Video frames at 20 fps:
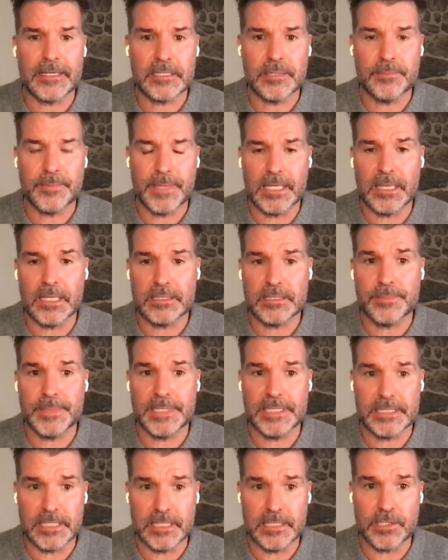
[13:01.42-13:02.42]
SMA lets me
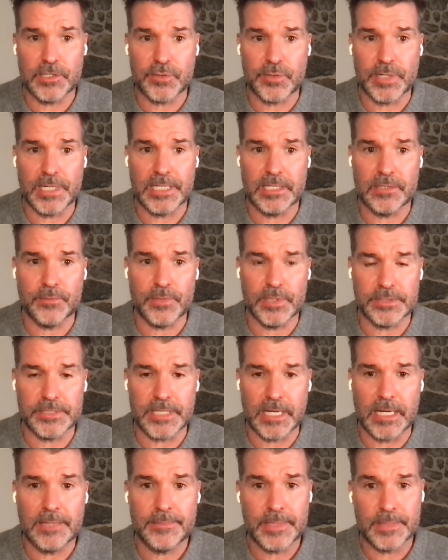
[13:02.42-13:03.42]
see their trading in real
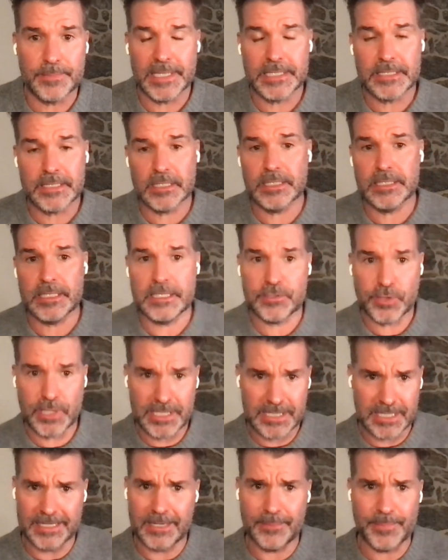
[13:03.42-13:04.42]
time, and basically they trade
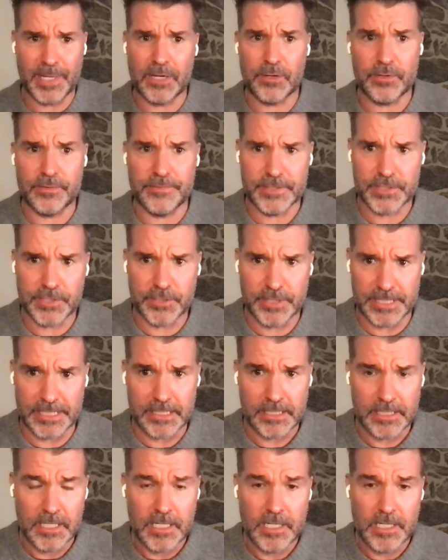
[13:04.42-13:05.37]
like a power of attorney.